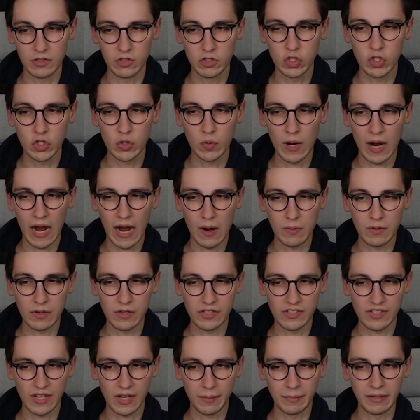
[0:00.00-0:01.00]
2
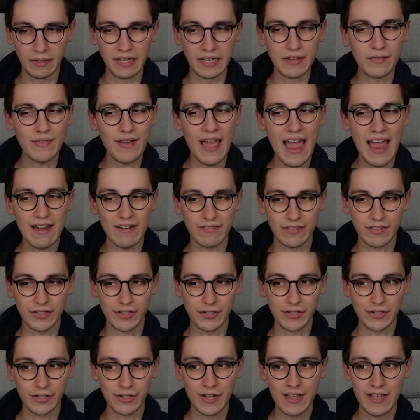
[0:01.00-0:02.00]
hours, I believe,
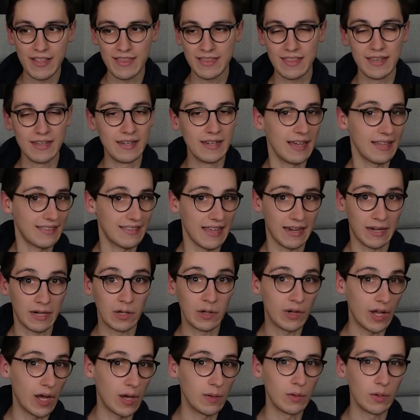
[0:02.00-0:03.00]
after the
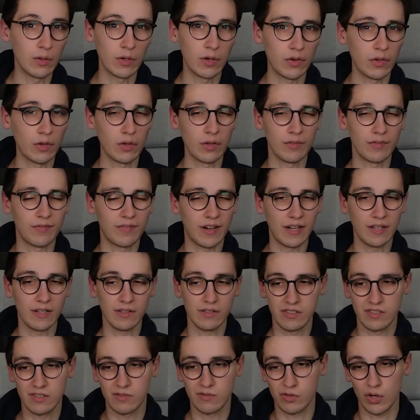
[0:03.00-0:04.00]
attacker downloaded all the
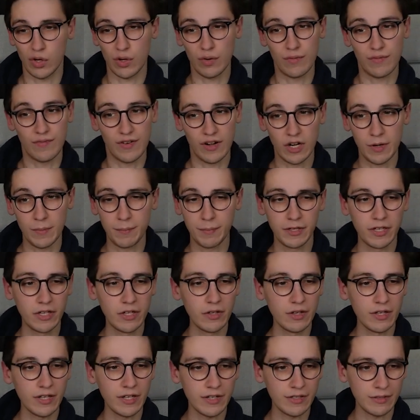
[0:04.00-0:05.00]
files, so very
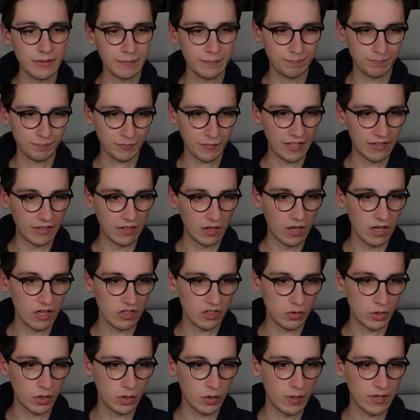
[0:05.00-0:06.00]
peculiar. and the
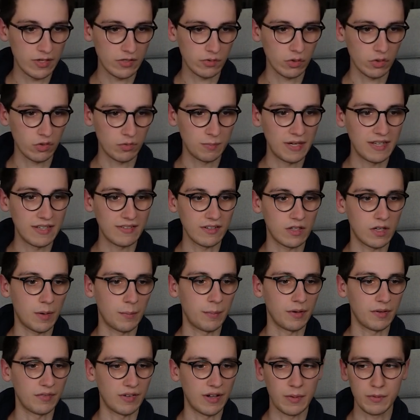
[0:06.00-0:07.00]
last request was made a
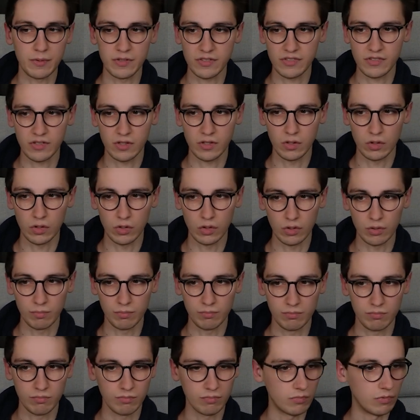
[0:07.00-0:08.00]
couple of hours or
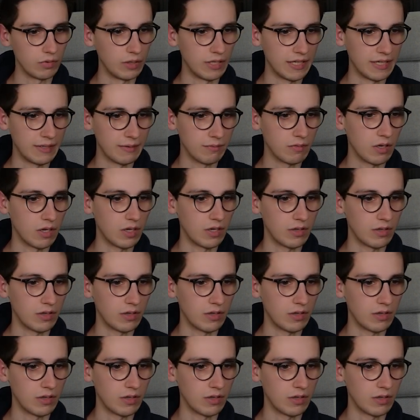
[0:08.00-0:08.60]
really